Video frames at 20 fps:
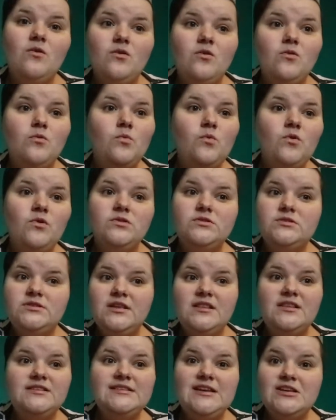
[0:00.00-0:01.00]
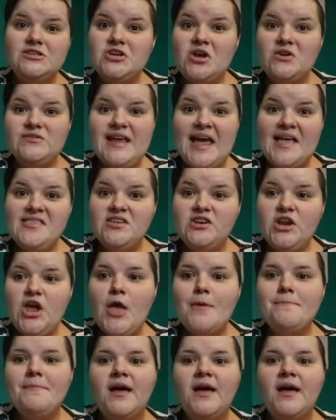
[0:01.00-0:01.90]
or till the tears go down, you know.